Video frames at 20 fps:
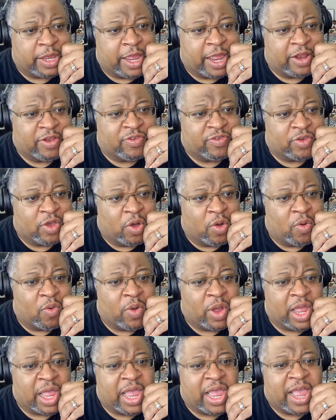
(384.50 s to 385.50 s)
and
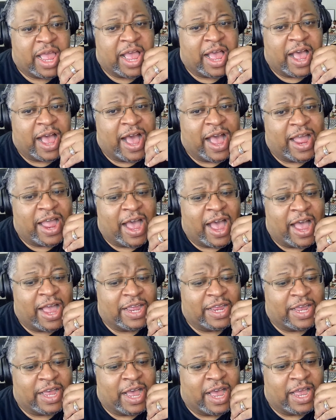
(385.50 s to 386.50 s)
so
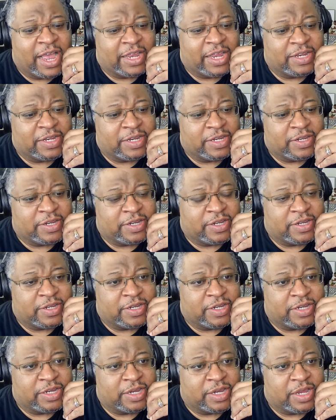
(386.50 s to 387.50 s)
I I I
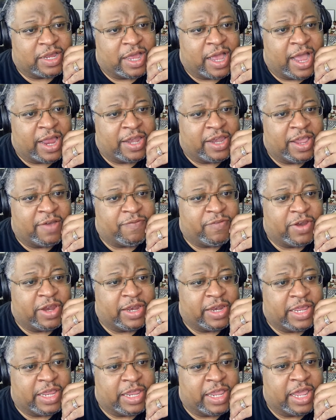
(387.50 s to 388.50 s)
I
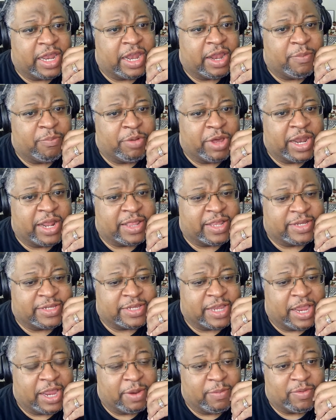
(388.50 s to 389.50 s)
definitely get it, but at the
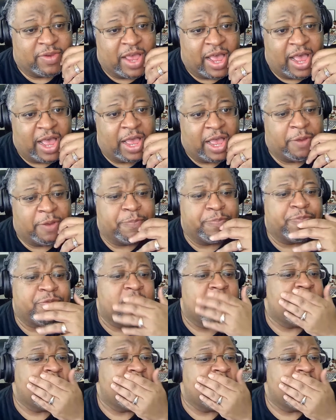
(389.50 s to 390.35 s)
same time,